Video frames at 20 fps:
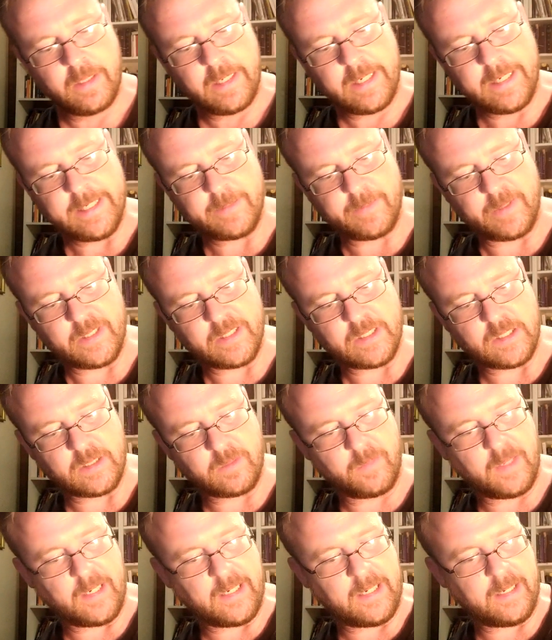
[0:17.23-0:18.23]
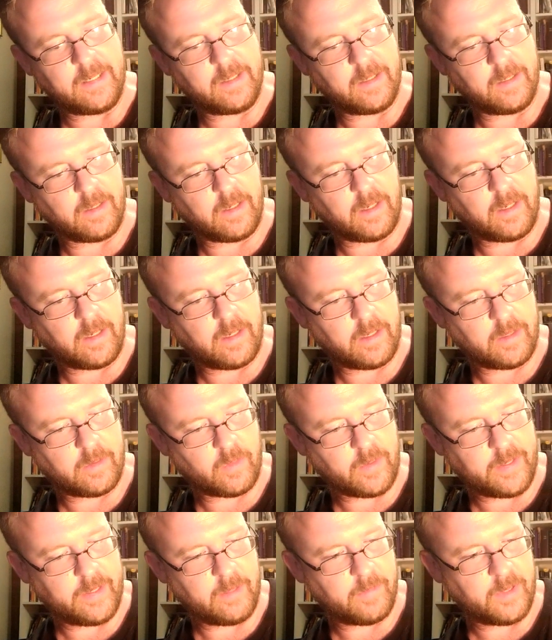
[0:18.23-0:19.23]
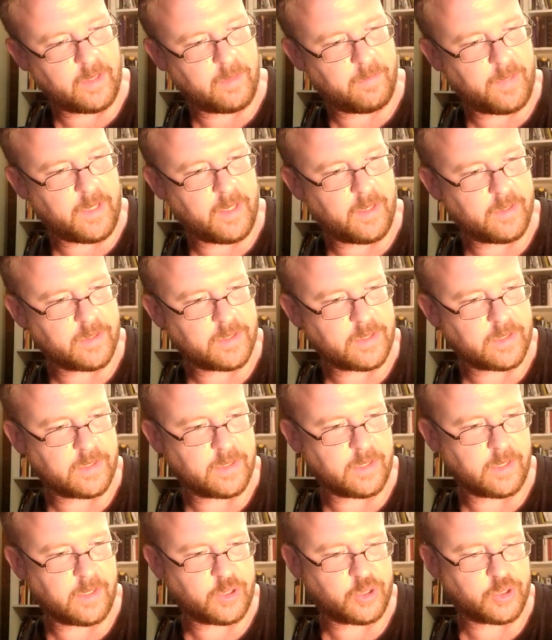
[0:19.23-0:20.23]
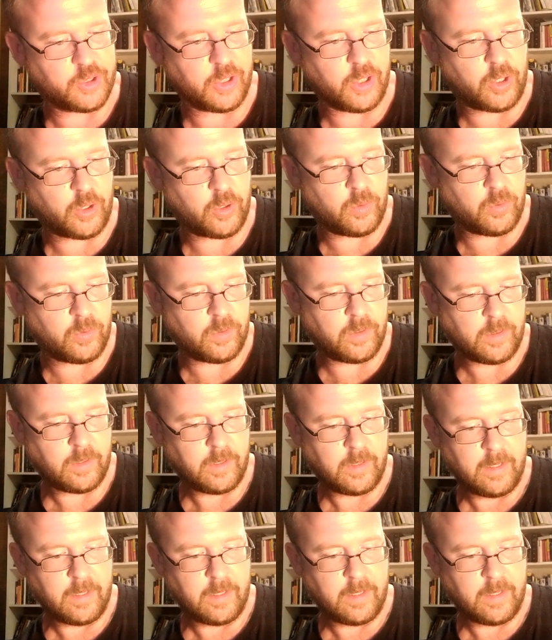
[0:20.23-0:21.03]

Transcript: He's been submitting uh, quite a bit of beers to the show,